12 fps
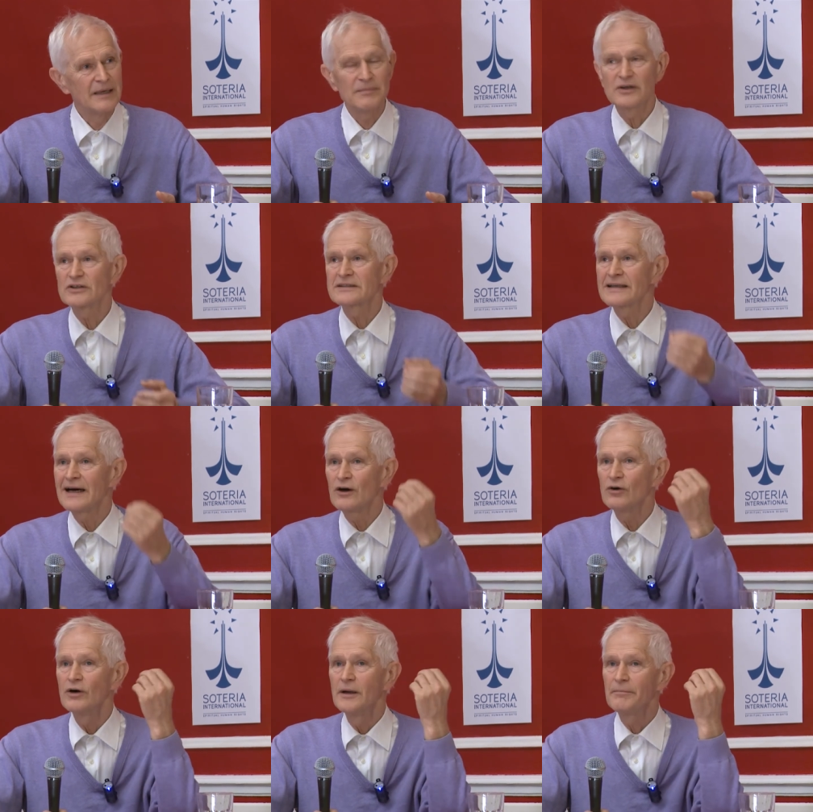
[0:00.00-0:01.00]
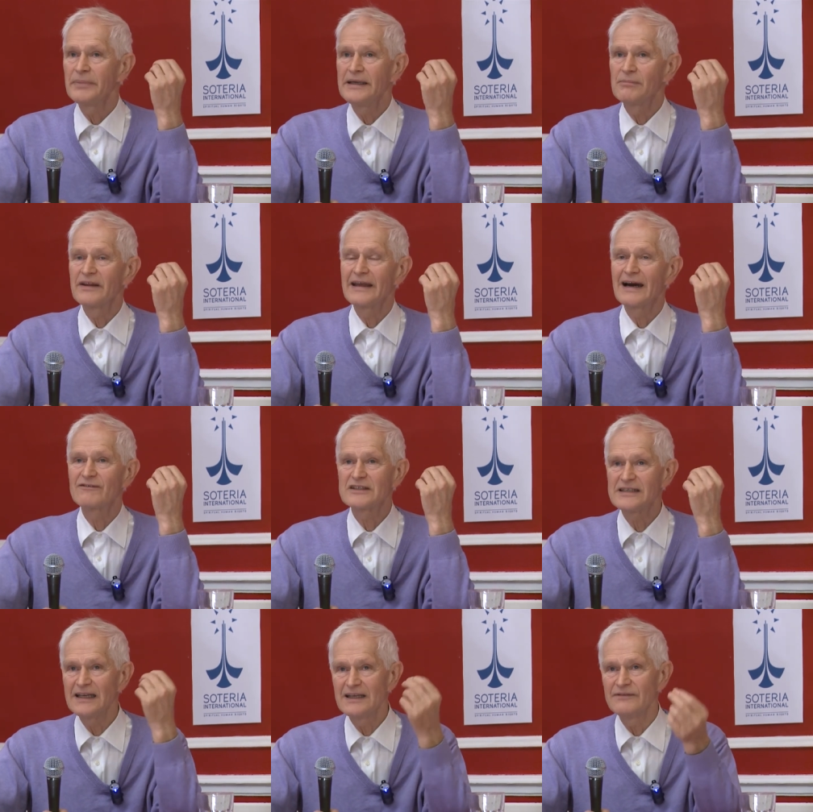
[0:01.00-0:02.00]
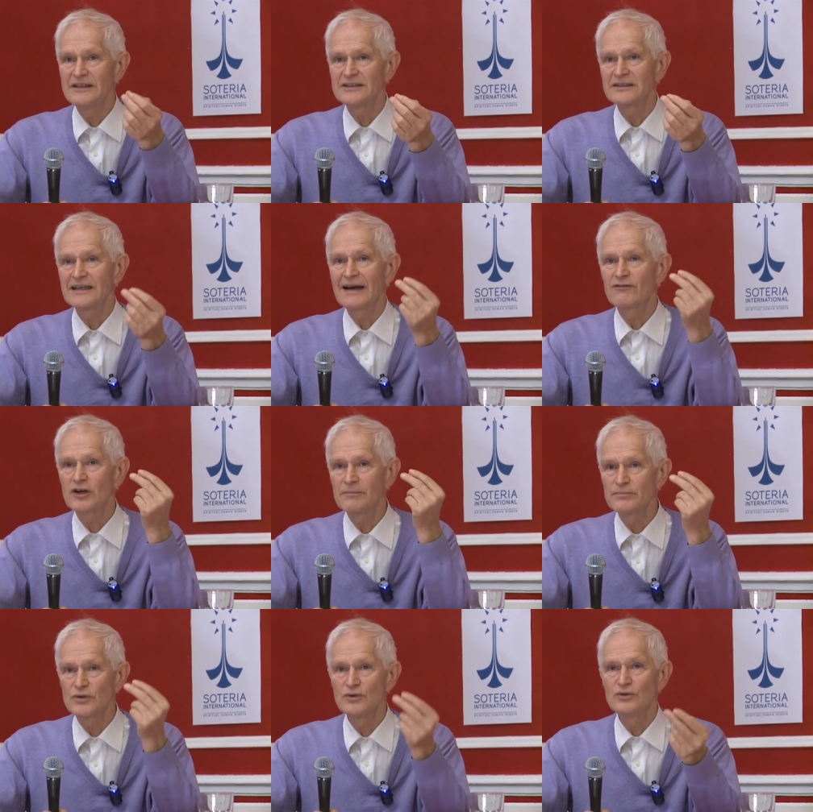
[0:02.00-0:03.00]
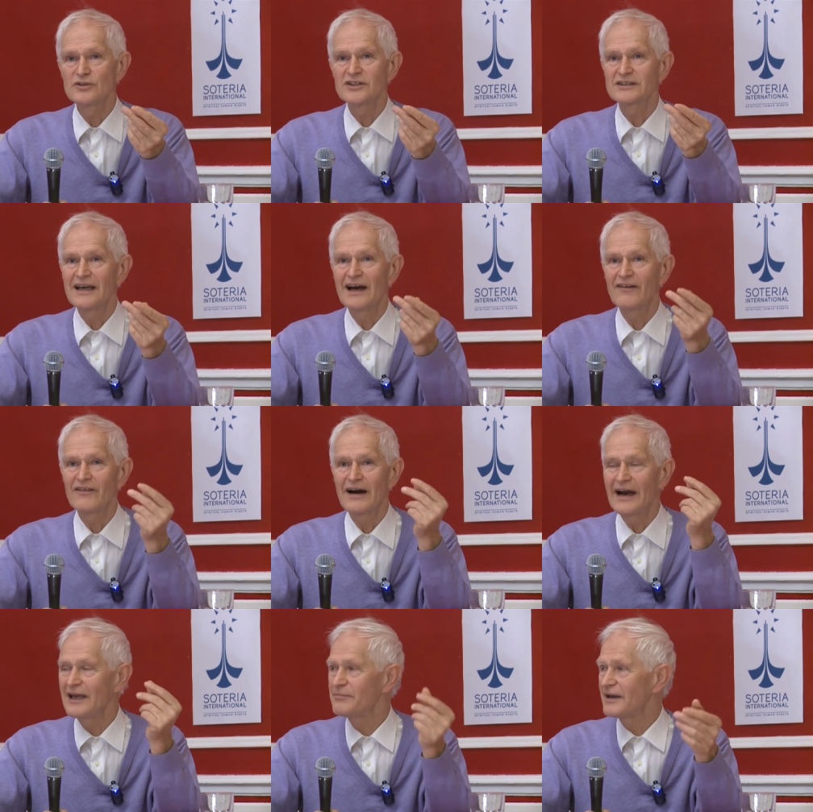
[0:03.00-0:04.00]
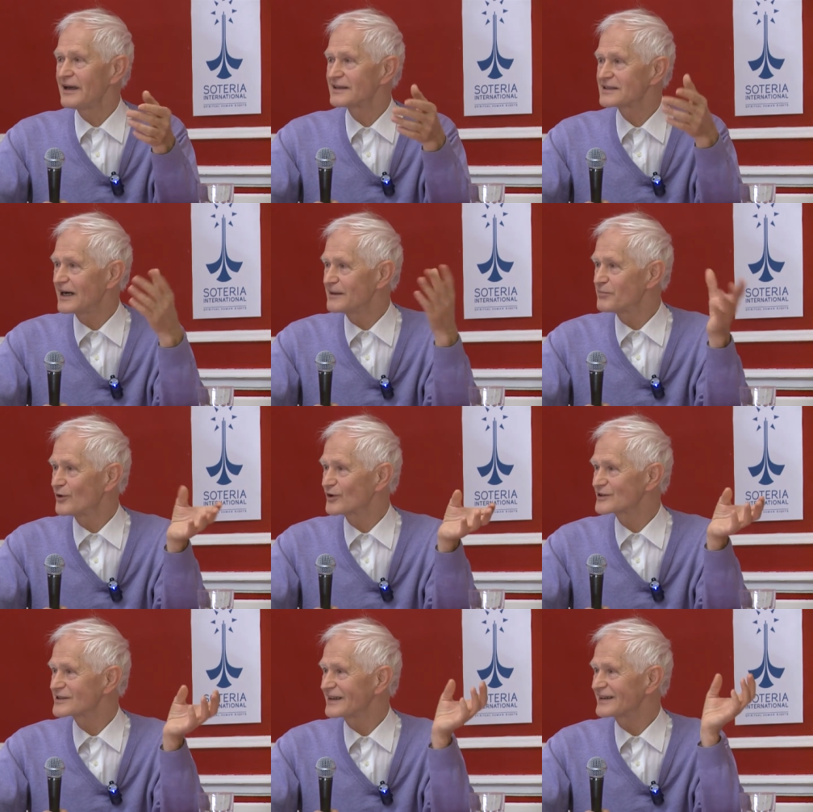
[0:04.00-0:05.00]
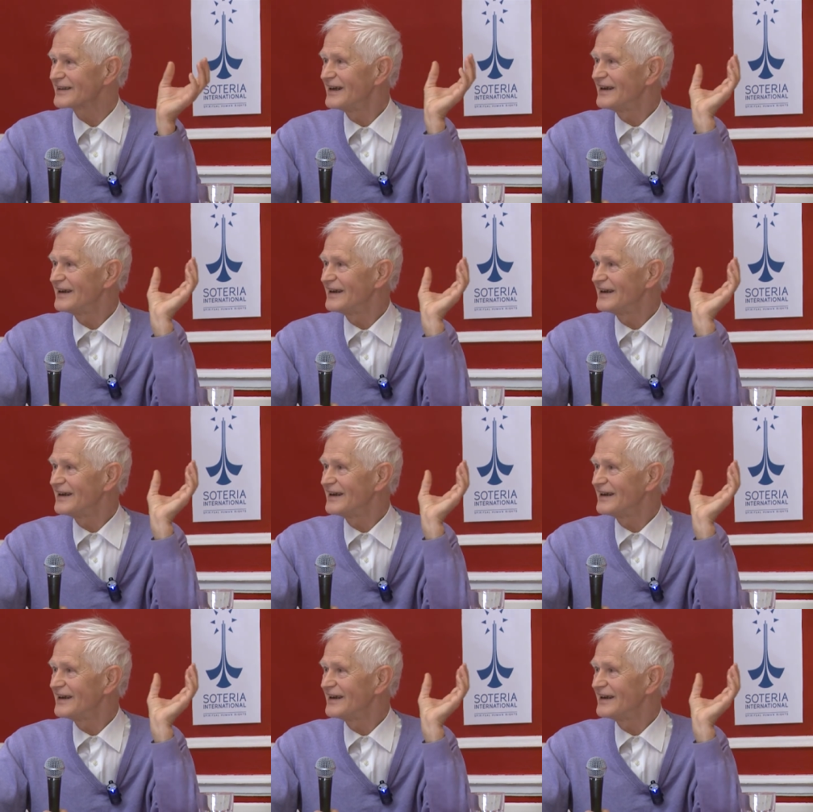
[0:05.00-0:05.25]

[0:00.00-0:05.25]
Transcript: Because now people, they have television, they have computers, they have iPads, iPods, and